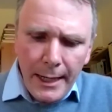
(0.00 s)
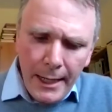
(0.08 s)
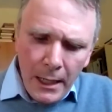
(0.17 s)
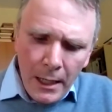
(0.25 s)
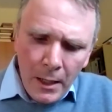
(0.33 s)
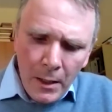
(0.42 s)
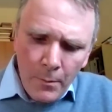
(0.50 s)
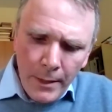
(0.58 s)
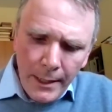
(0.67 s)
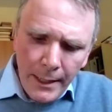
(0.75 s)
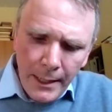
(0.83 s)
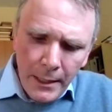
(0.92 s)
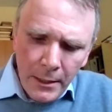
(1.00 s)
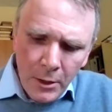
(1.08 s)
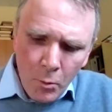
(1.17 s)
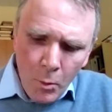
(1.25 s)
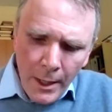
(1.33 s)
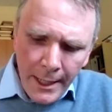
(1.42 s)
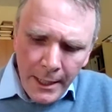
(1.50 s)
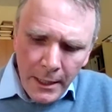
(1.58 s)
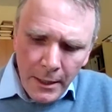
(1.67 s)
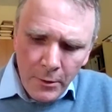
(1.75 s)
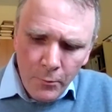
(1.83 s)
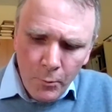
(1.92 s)
in the way
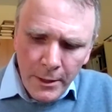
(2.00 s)
in